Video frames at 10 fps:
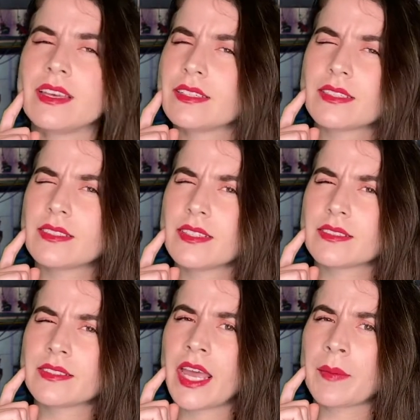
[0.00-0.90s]
Does this
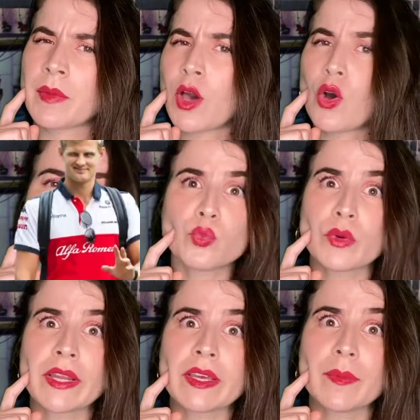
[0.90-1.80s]
name
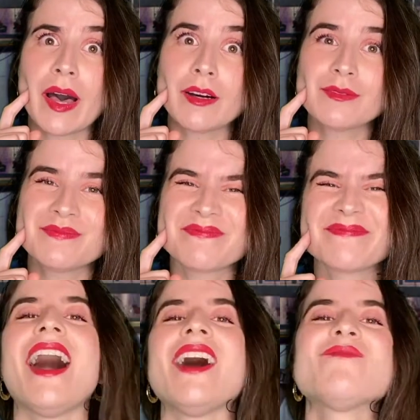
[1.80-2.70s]
ring a bell?
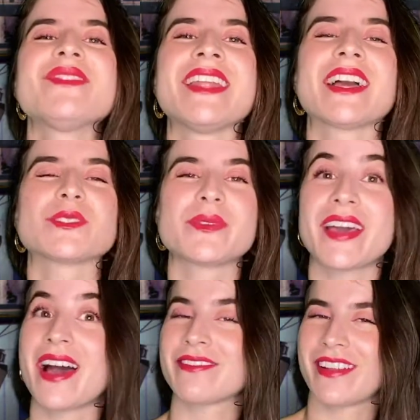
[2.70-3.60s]
Up next, we have